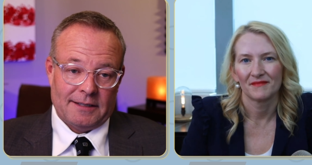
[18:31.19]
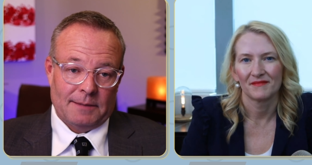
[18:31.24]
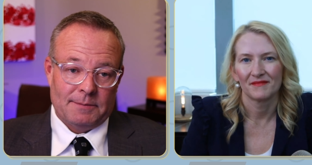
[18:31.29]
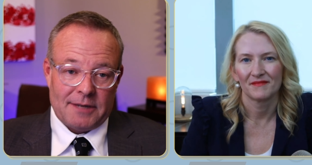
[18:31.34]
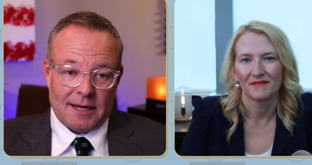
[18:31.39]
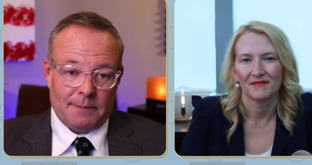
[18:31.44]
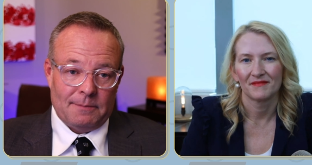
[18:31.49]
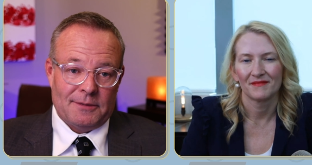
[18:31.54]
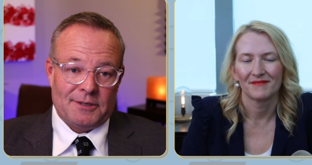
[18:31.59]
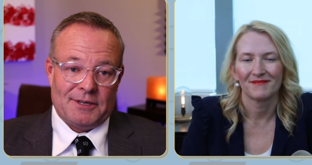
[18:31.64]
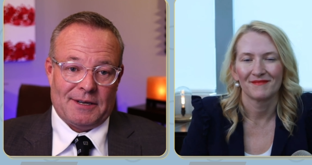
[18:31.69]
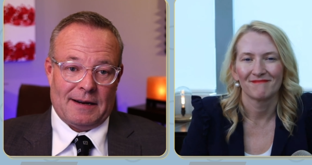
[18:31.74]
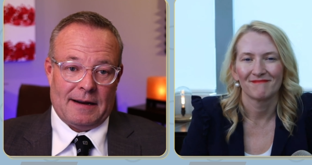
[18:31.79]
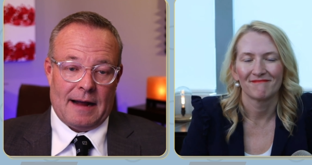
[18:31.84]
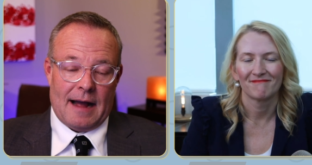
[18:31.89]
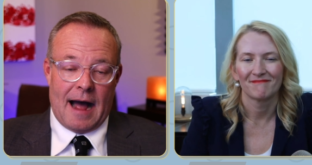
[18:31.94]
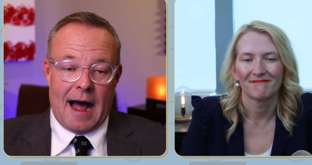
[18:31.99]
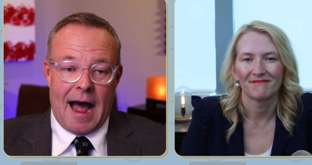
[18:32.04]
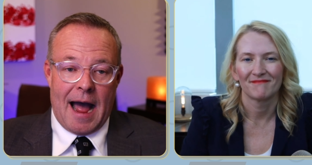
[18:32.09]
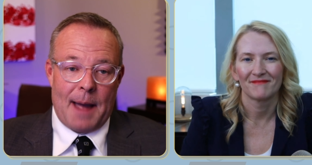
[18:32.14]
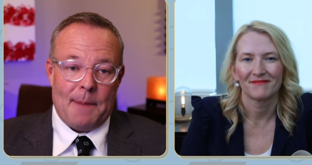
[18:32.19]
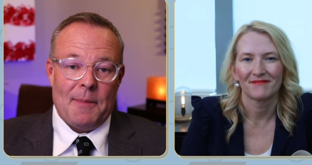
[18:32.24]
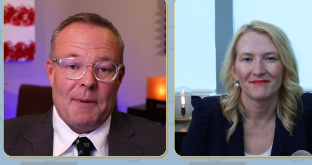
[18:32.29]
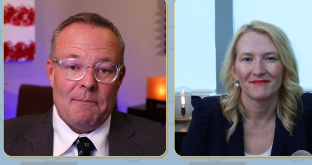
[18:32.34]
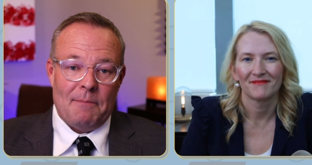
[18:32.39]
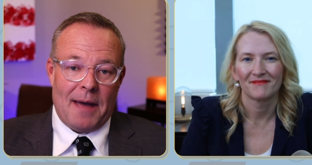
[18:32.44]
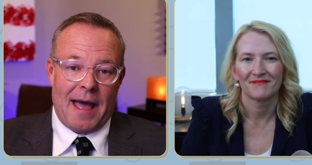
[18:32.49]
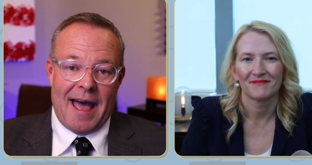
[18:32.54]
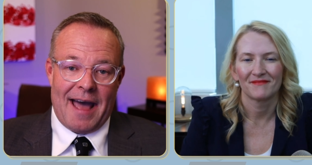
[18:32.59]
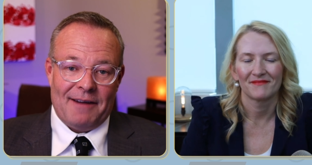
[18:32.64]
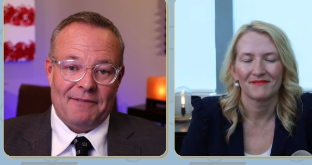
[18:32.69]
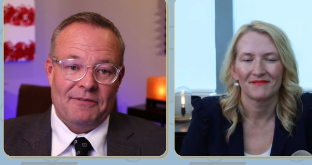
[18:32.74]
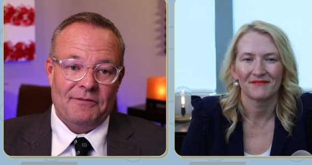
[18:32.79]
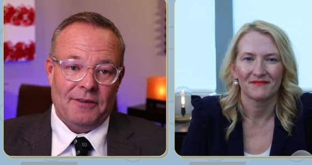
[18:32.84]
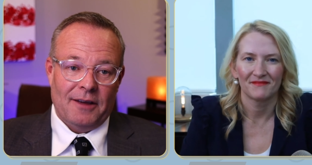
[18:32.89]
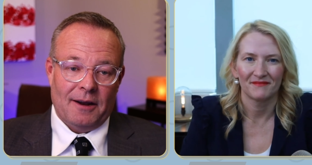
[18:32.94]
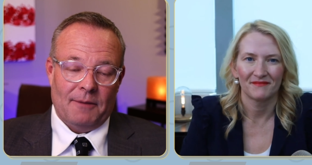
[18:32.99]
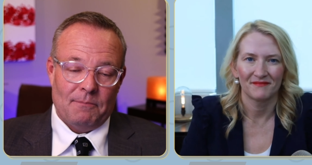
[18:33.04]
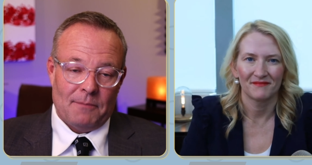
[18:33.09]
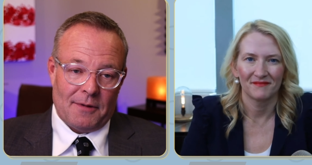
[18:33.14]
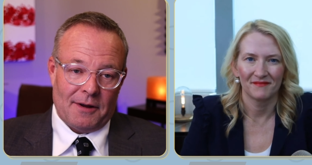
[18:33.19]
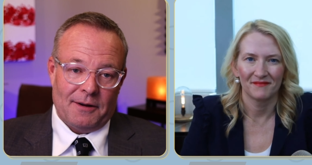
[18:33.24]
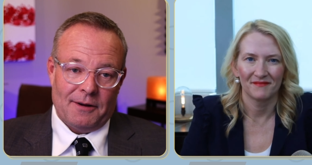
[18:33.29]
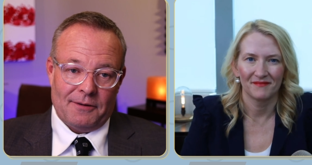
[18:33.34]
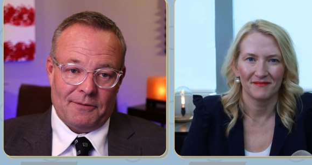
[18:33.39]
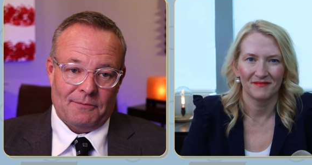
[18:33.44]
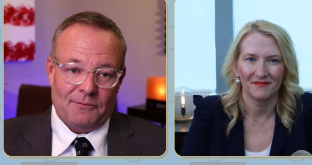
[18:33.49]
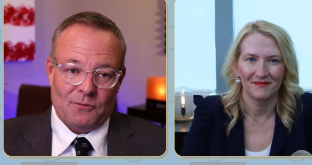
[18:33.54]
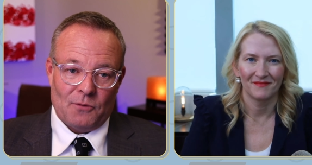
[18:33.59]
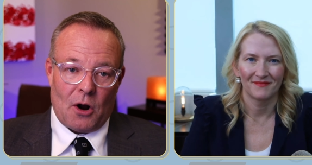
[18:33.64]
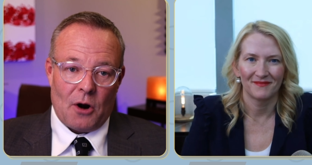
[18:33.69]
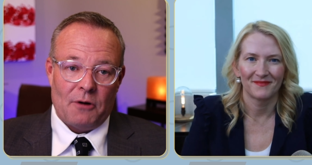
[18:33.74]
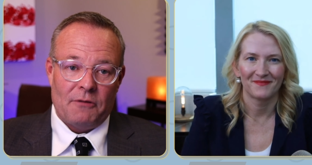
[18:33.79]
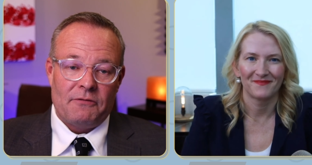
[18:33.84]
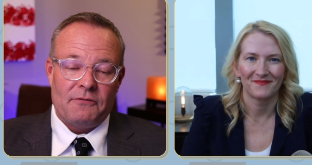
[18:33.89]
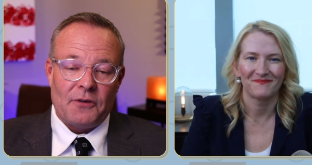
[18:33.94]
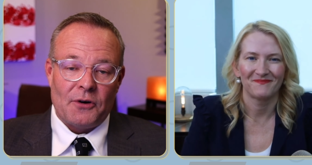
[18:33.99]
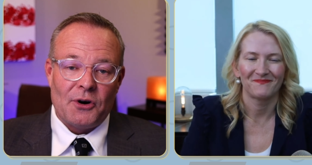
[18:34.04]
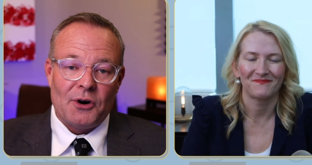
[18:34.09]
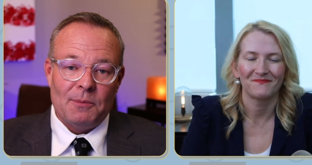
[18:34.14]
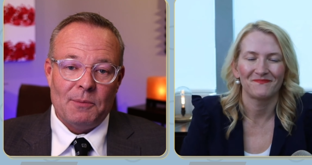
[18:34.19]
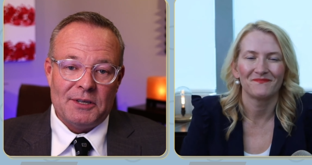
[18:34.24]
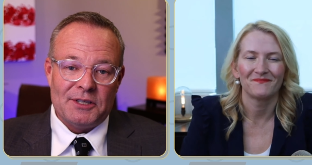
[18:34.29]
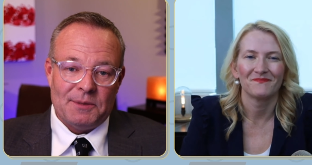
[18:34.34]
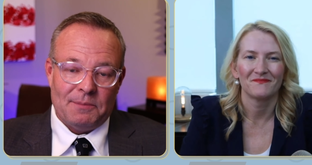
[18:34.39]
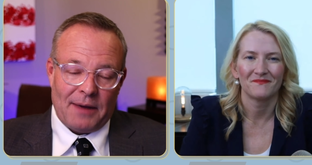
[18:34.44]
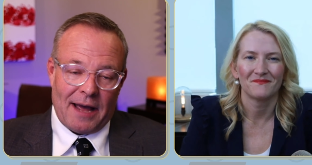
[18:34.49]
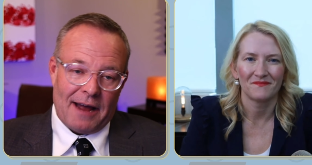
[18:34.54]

Speaker 1: Sometimes I'm a bad fit. My, our firm is a